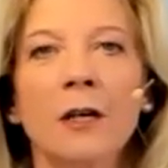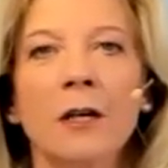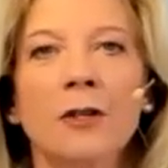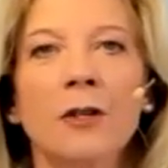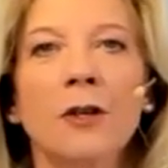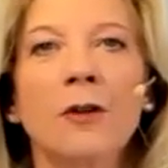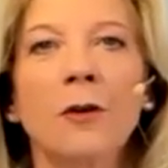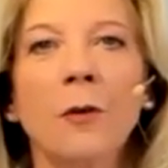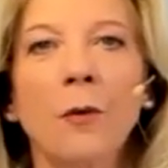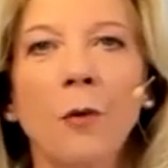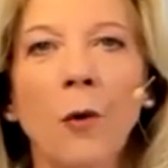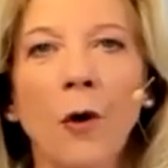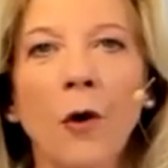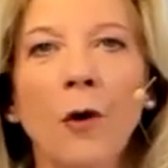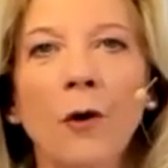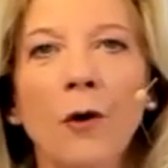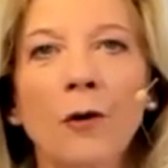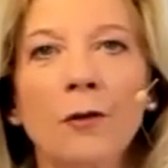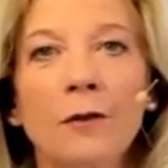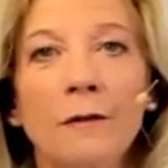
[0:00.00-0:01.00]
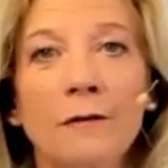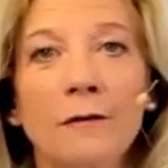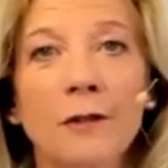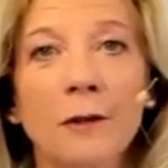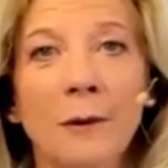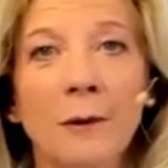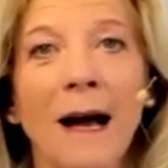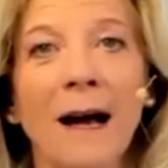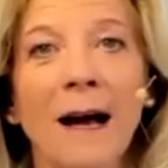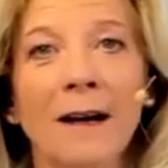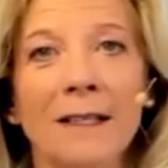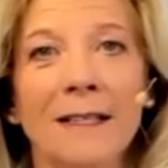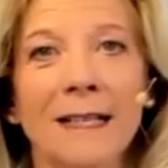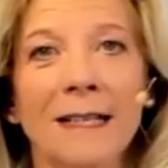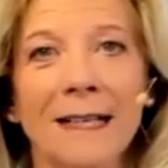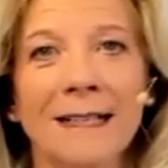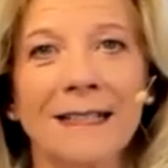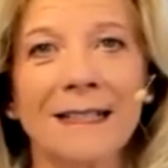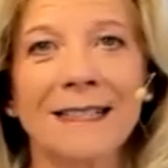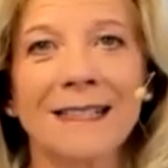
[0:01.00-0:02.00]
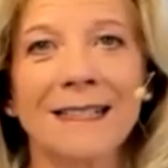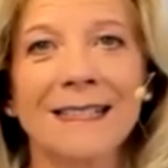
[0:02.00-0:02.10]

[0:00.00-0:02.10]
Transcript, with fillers: to the world of duality.